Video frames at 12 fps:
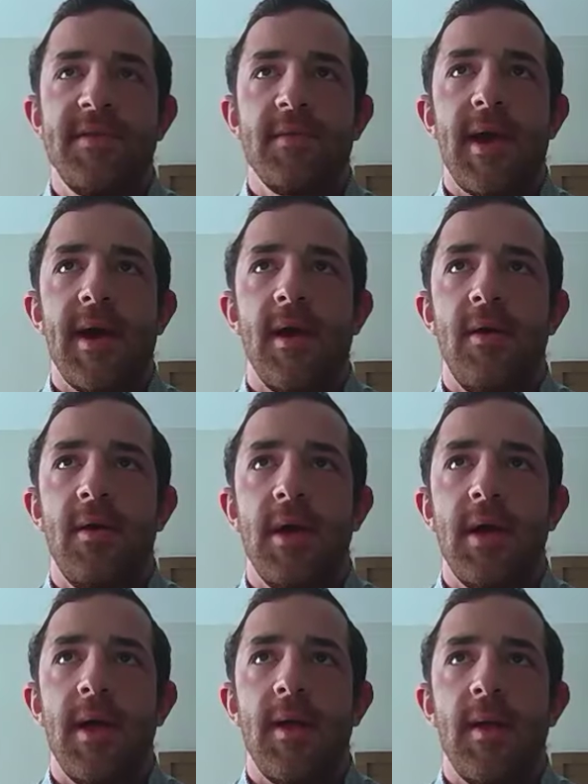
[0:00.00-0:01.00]
up until
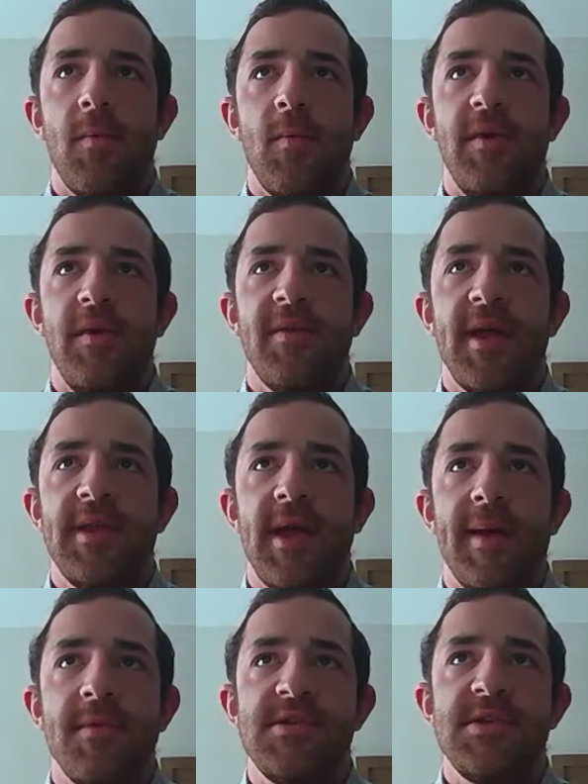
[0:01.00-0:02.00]
now,
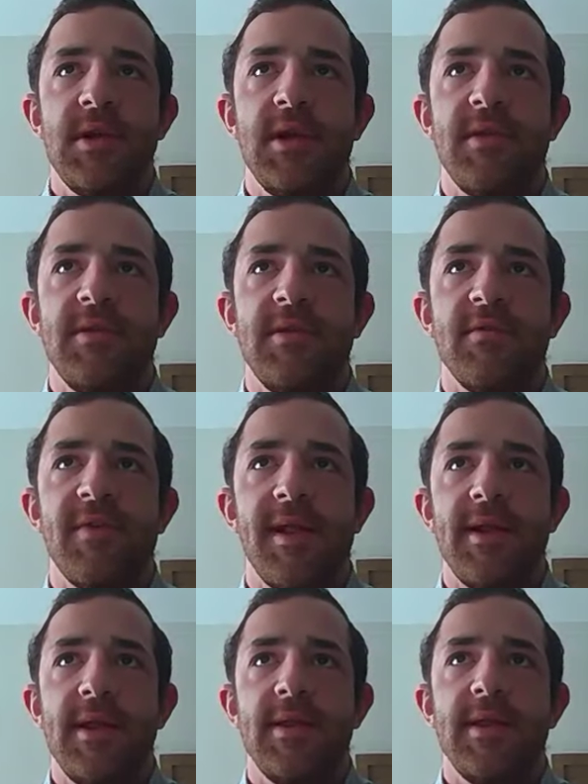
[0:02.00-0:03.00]
we've had the opportunity
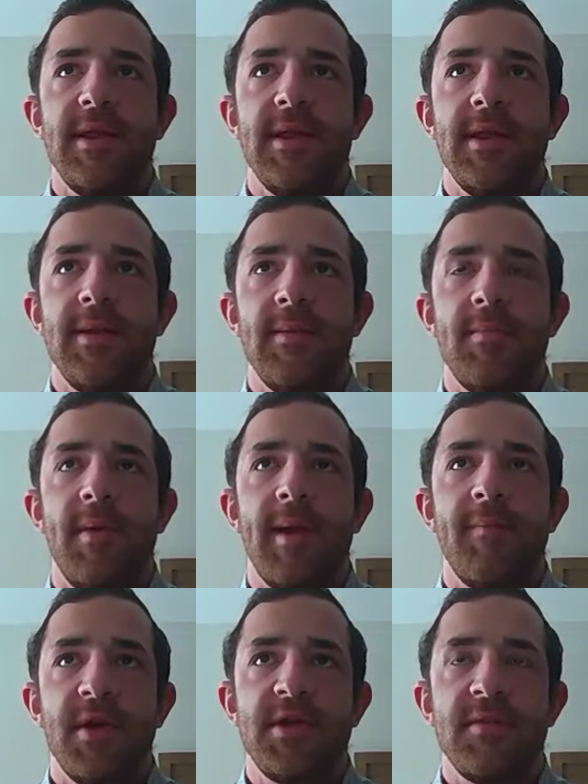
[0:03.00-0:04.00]
to validate
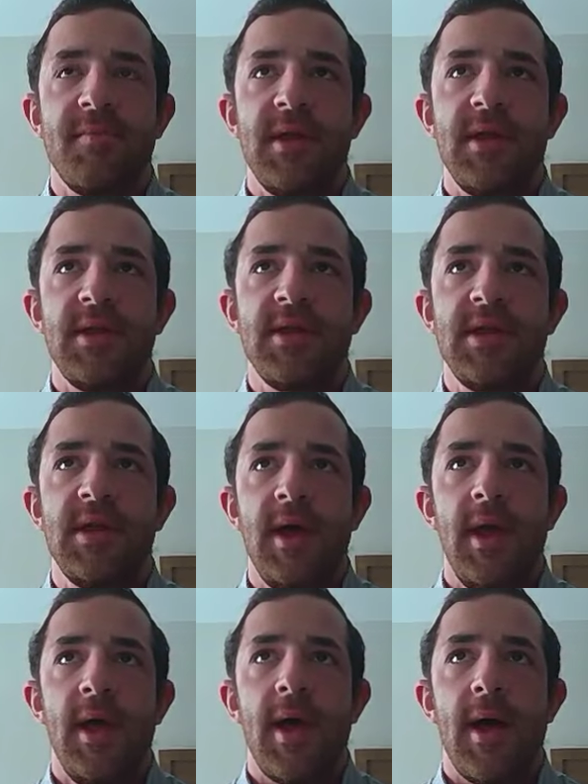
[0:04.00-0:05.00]
the pipe friction
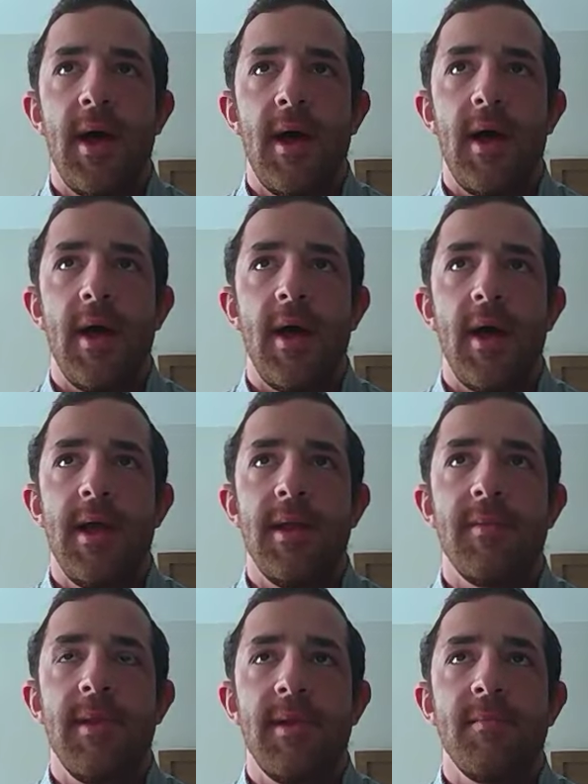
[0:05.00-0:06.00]
piece
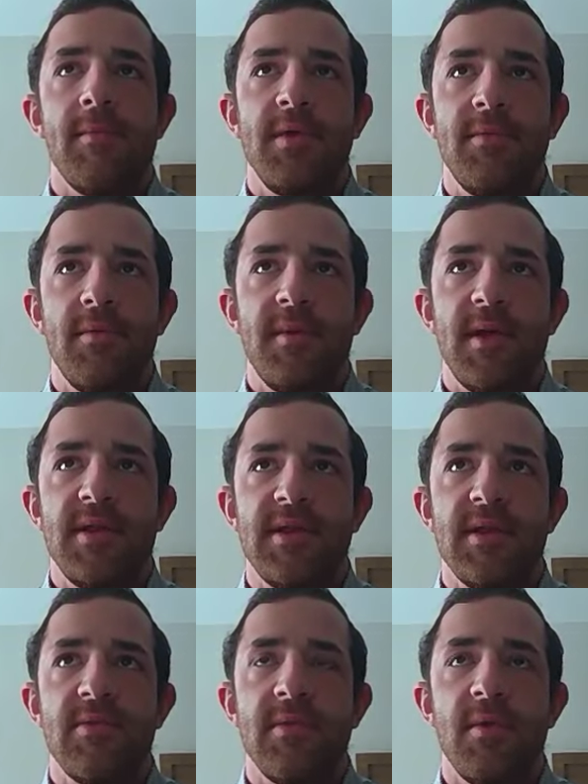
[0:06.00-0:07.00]
in multiple
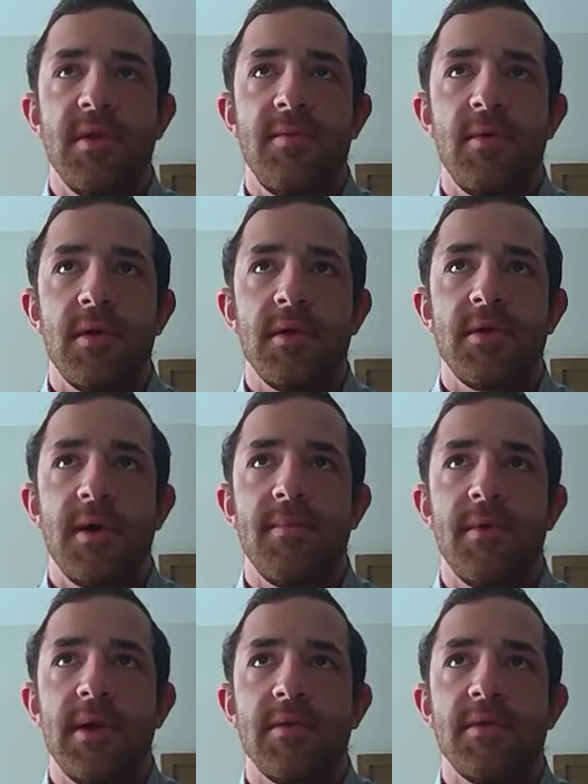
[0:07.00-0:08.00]
basins with multiple large
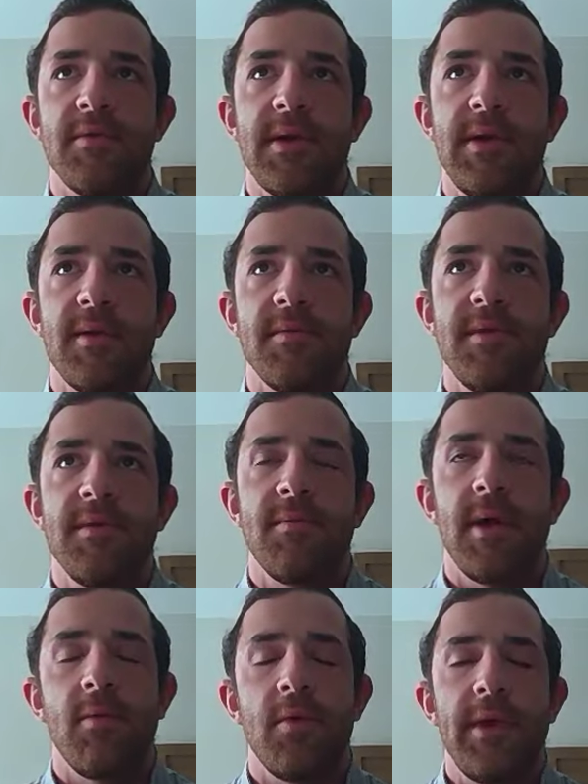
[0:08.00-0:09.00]
operators when it comes to
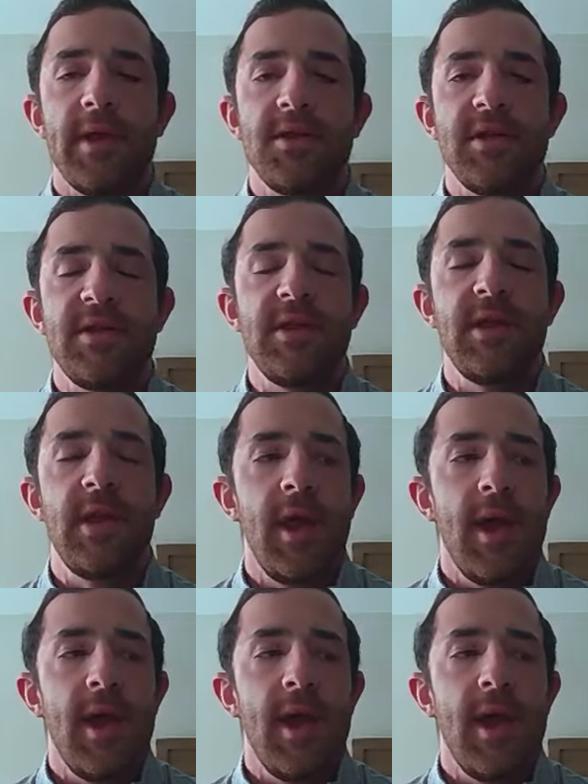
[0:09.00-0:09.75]
bottom hole gauges.